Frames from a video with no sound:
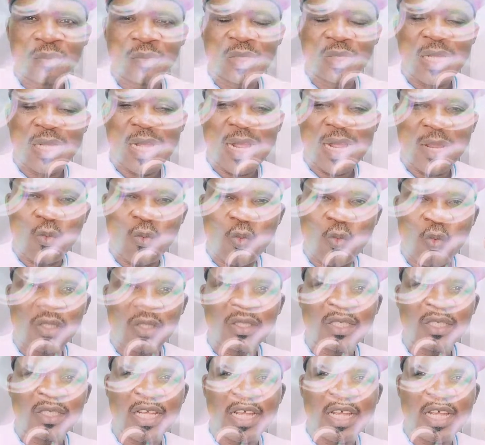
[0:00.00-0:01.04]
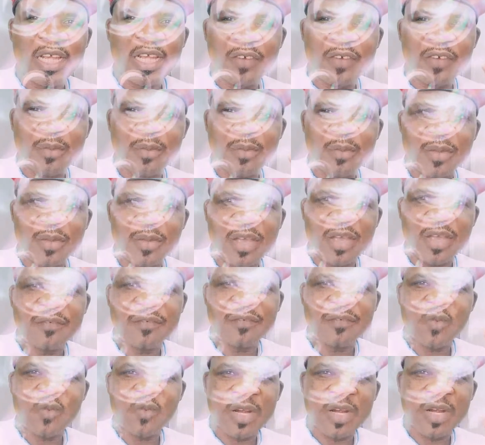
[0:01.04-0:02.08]
I want every Biafra,
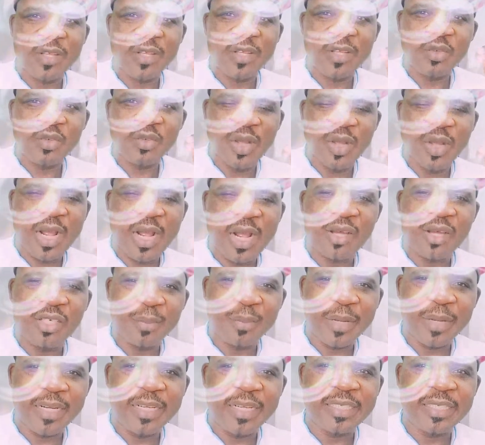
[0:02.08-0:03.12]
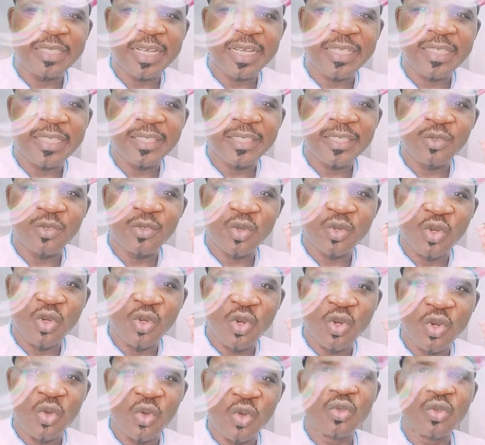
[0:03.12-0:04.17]
wherever you are on the planet Earth, to
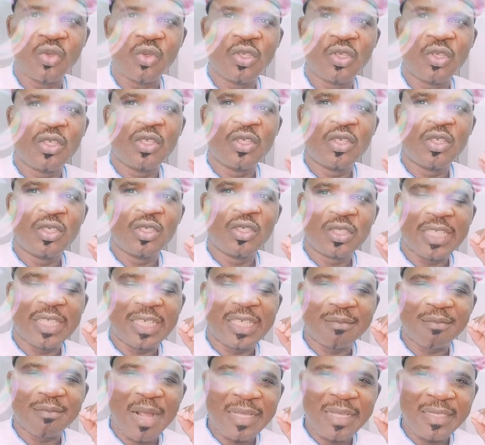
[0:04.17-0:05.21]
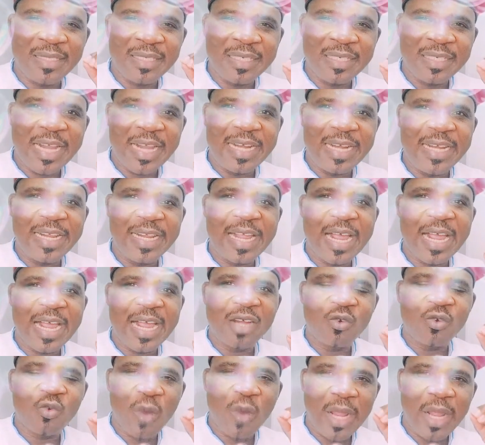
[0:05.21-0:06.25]
know that Mazen
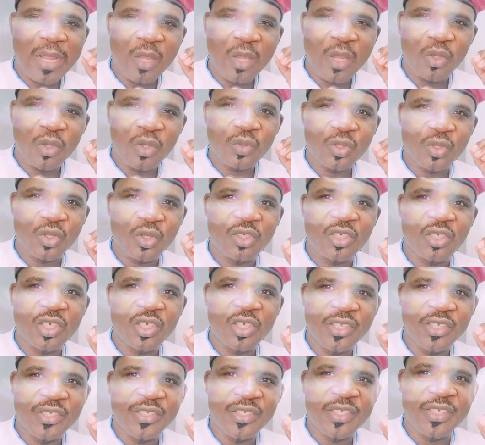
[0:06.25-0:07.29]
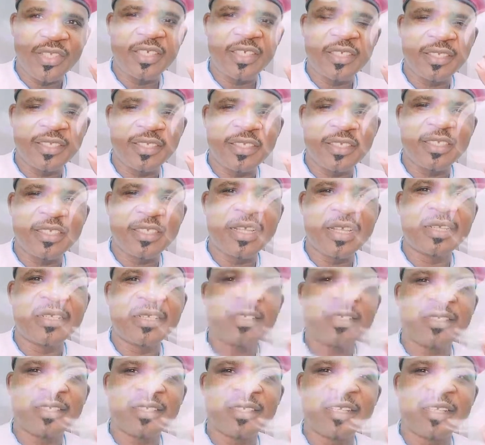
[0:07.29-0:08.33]
Nandekano, while he was with us, he says
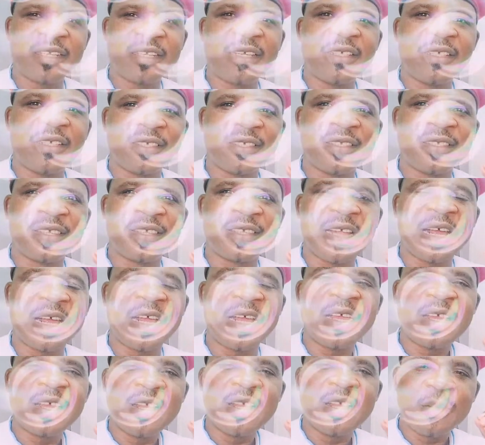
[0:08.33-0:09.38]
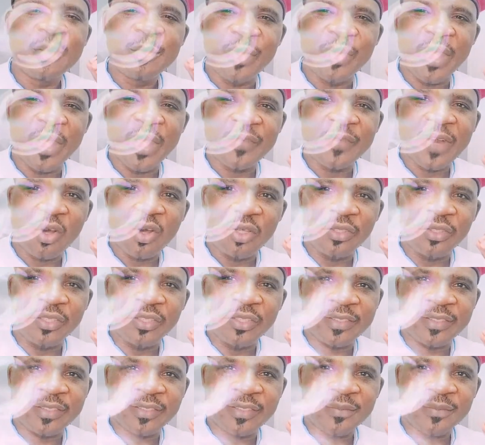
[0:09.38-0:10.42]
it is either Biafra or
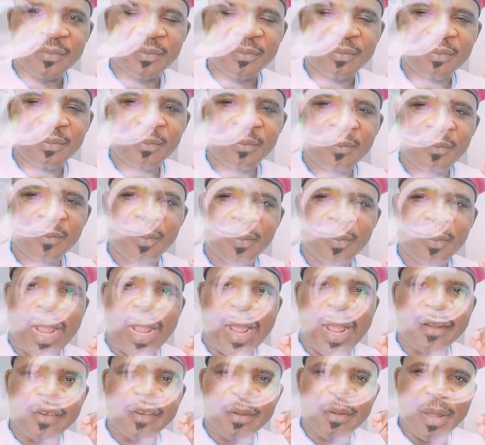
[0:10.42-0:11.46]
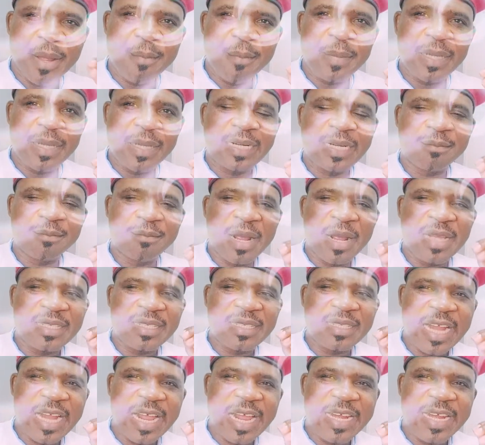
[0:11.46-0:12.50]
death. And remember that
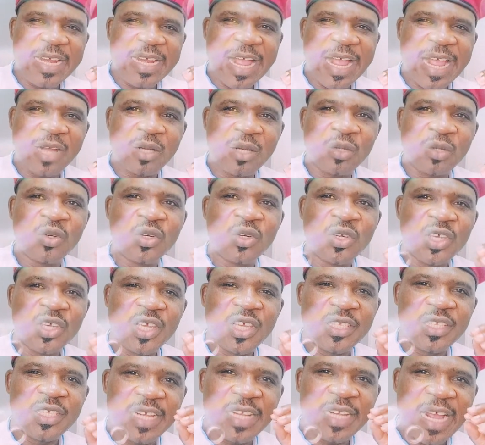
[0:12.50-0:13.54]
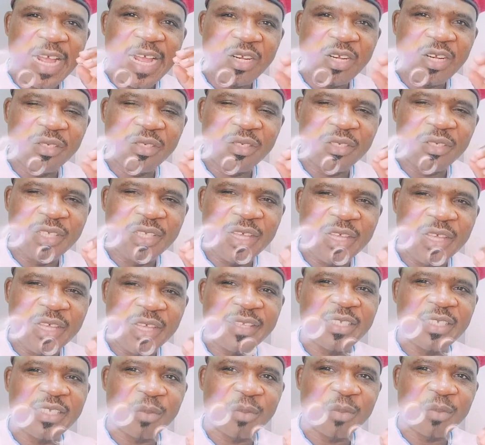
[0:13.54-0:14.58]
Mazen Nandekano is in the hand of the
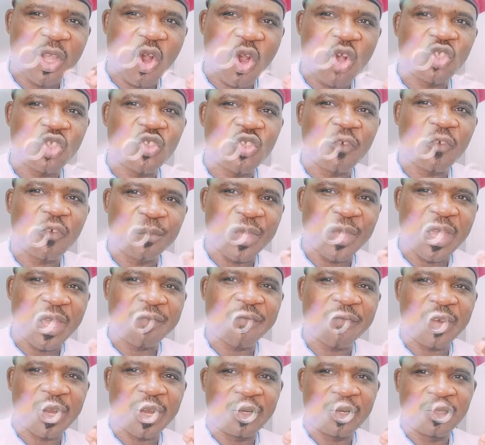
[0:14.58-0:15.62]
DSS because of Biafra.